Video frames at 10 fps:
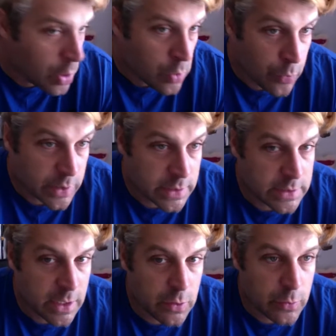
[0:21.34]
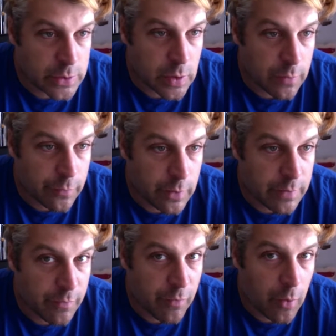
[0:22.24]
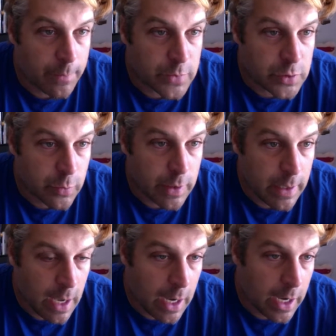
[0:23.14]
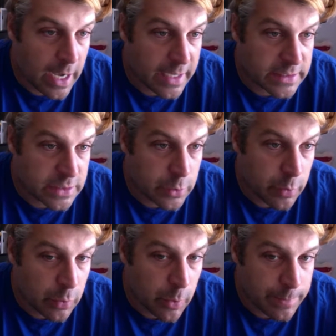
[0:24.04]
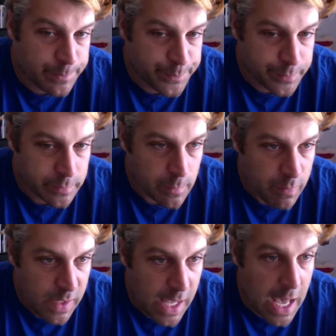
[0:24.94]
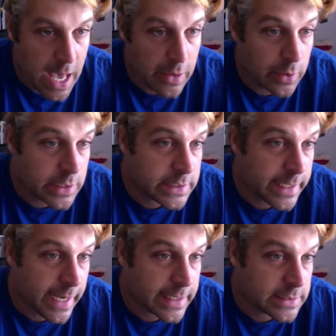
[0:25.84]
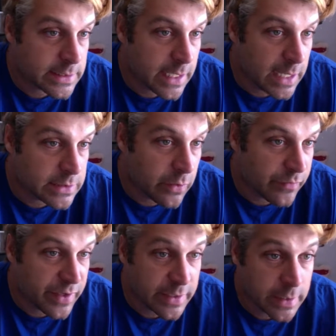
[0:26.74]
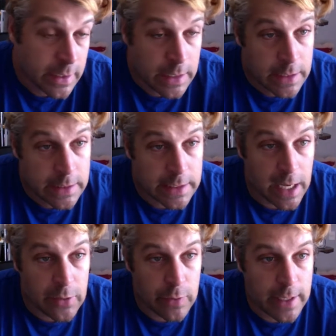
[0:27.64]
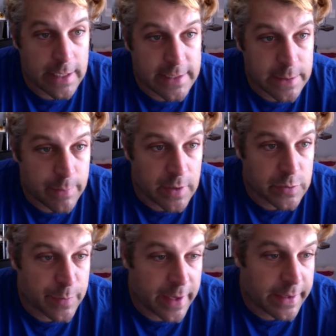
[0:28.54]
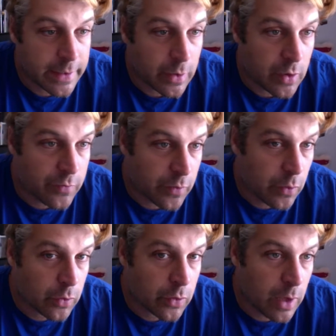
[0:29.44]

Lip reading: which is the newest offering from Chewy as a 2-in-1. And honestly, I can say I still think the Knote 8 is a much better overall